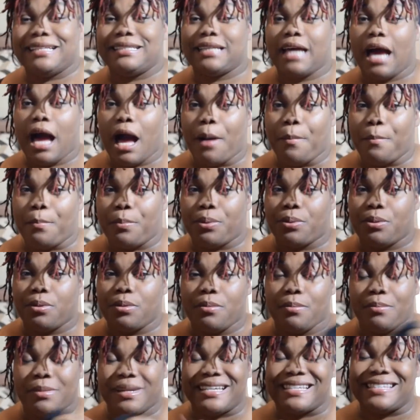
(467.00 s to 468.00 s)
top,
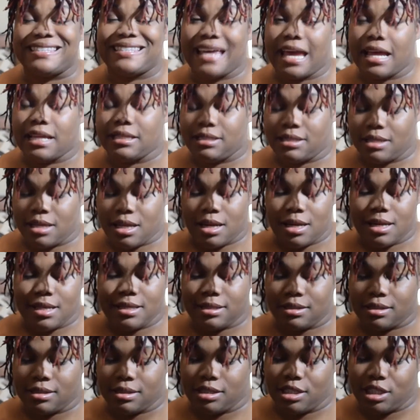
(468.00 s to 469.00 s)
I decide to say,
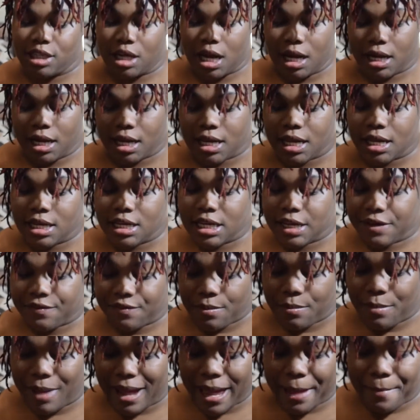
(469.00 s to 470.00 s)
listen Shana, you need
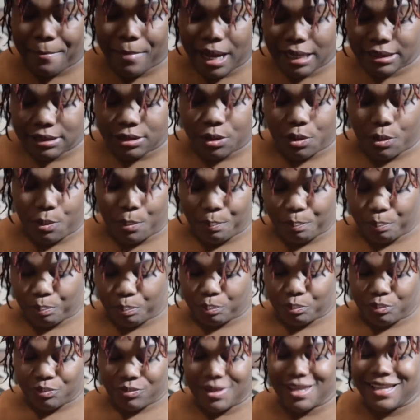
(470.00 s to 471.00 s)
to buy bottom.
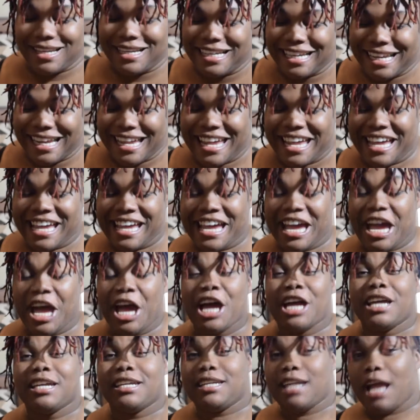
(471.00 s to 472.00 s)

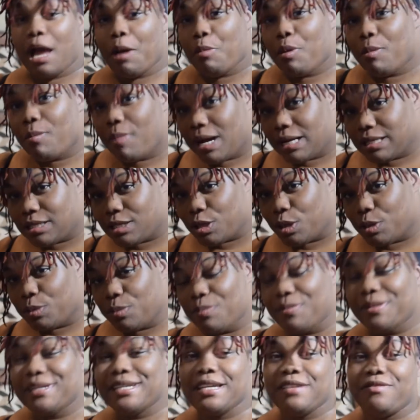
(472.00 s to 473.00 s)
Not my
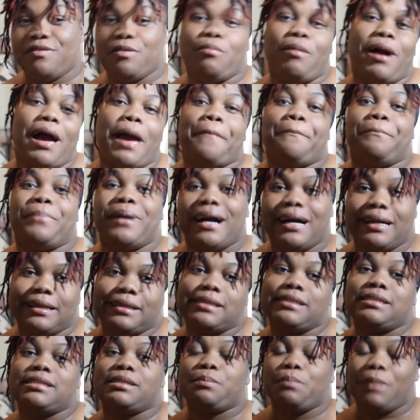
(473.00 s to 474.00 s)
bottom, I need to buy
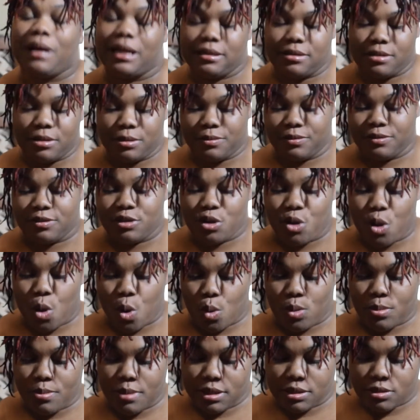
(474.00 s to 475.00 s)
pants bottom to
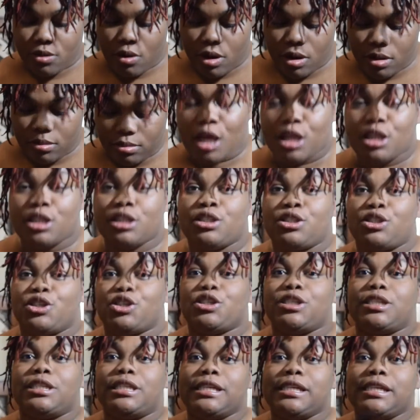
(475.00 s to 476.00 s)
go with my scrub.
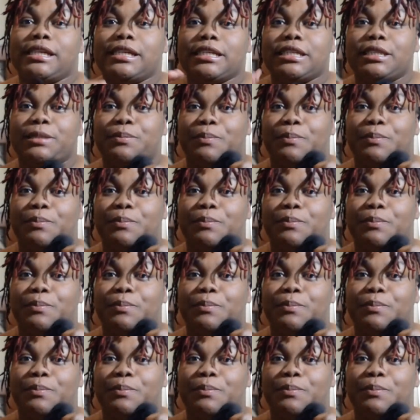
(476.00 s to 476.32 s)
So these